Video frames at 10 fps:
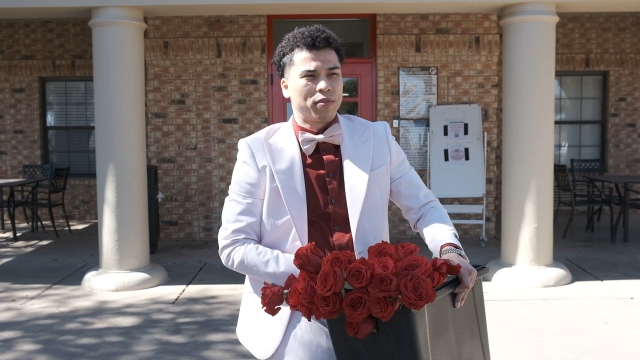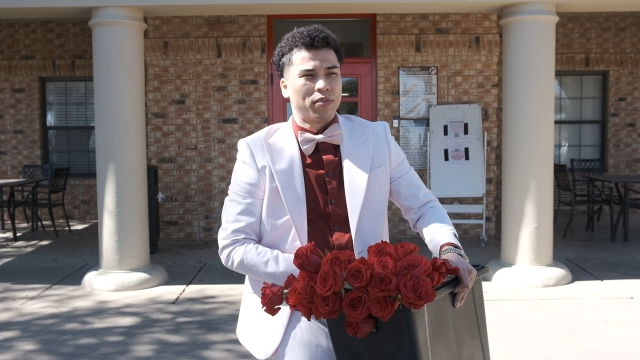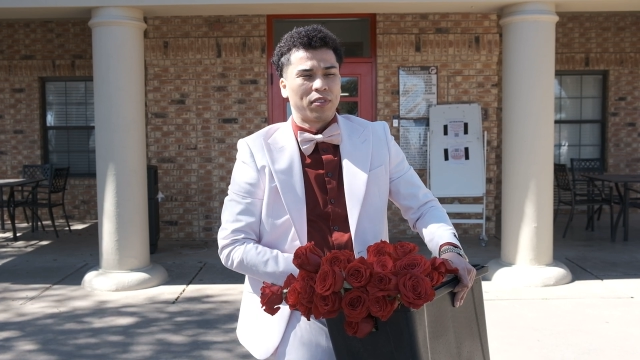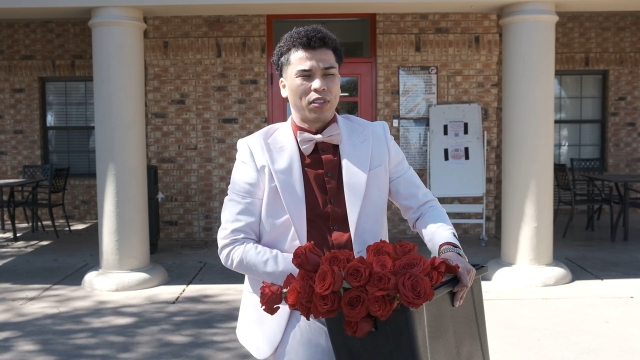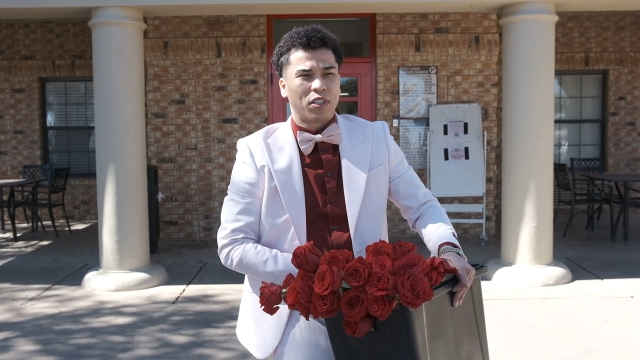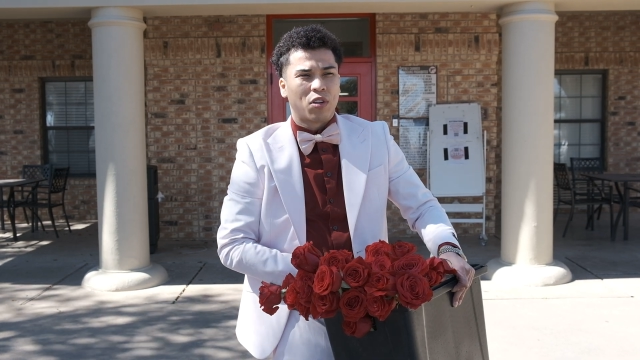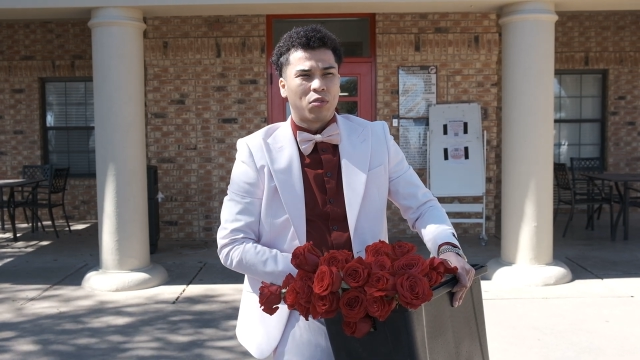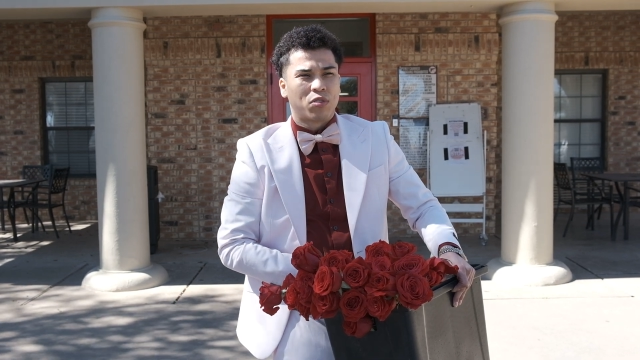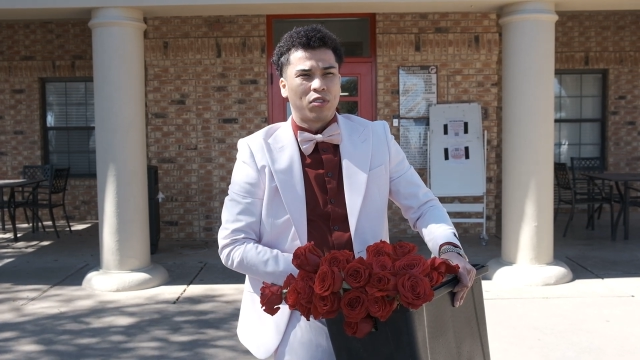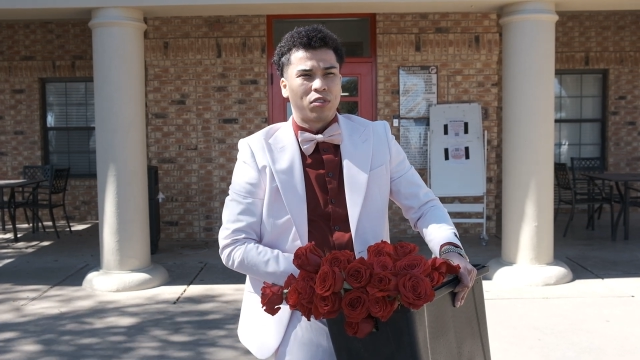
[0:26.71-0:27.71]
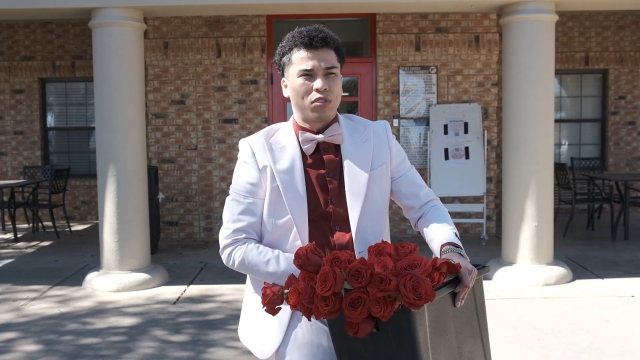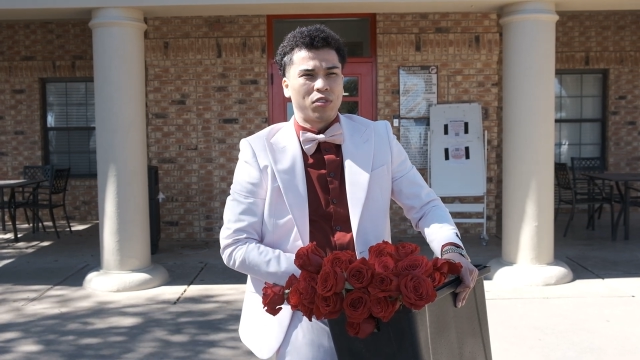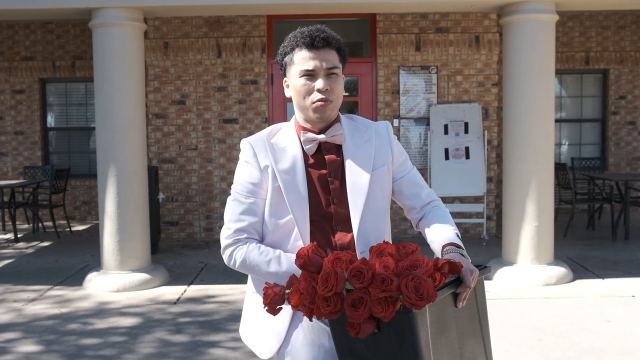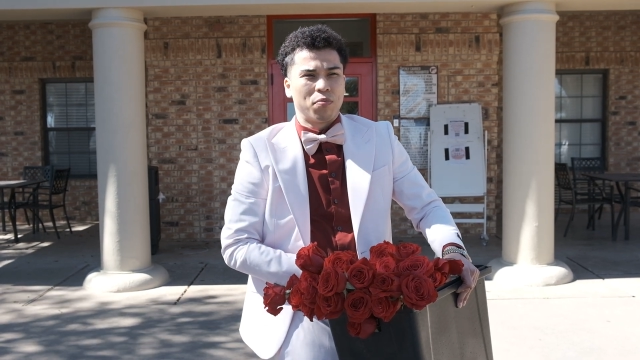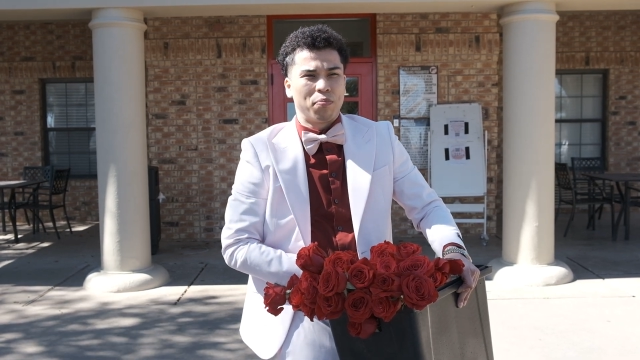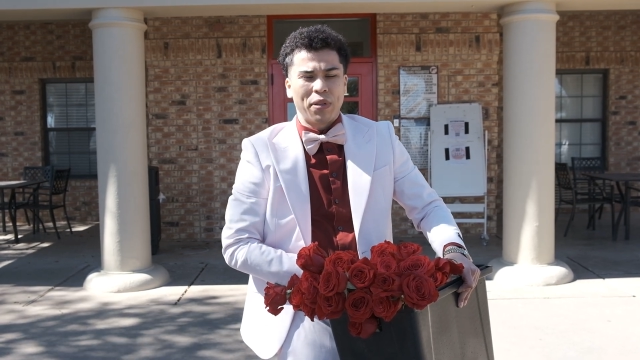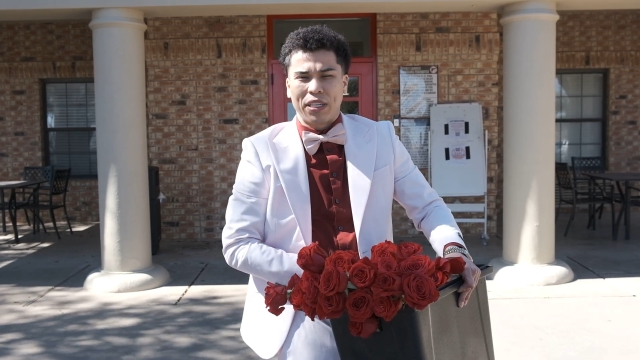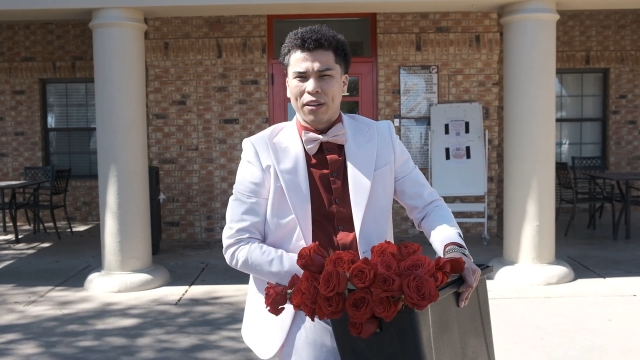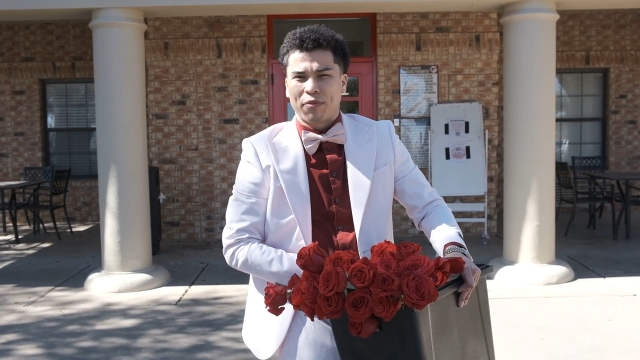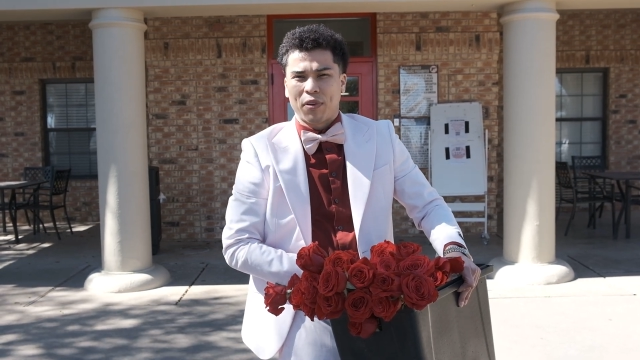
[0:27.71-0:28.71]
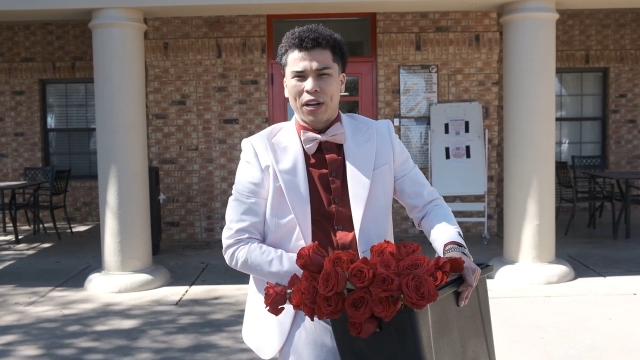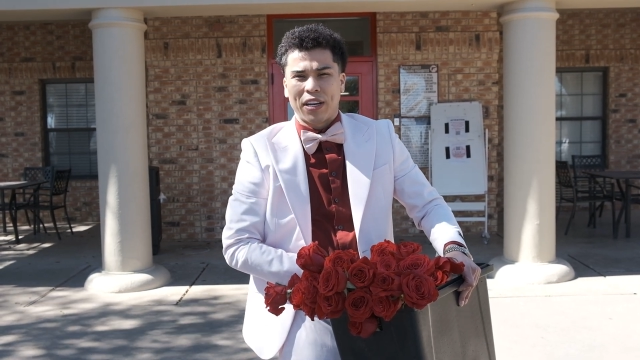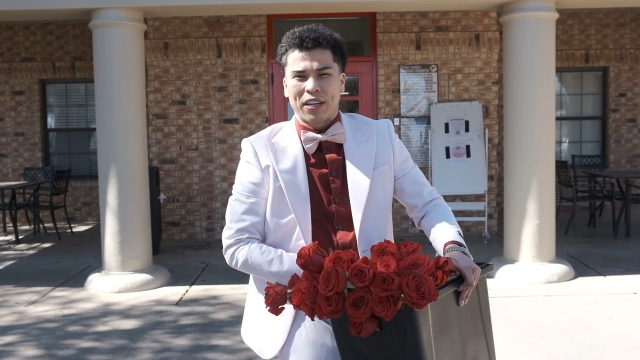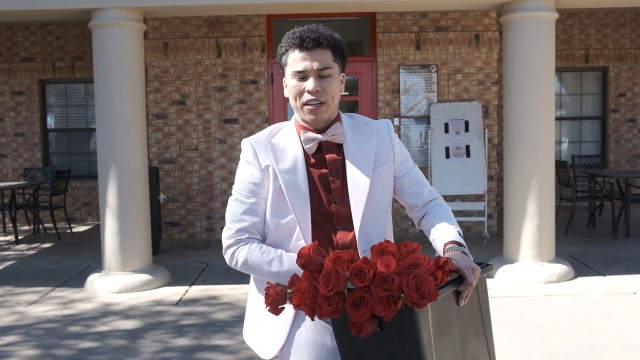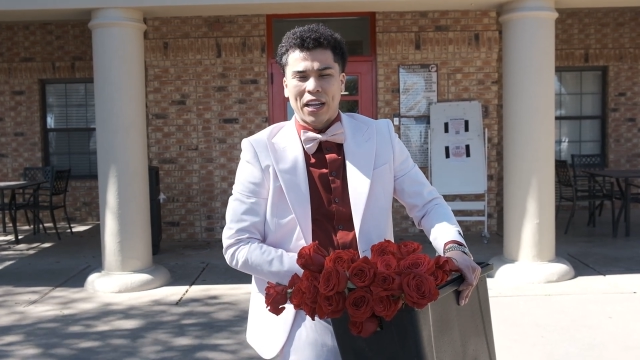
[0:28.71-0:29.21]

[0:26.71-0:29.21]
You know, be different and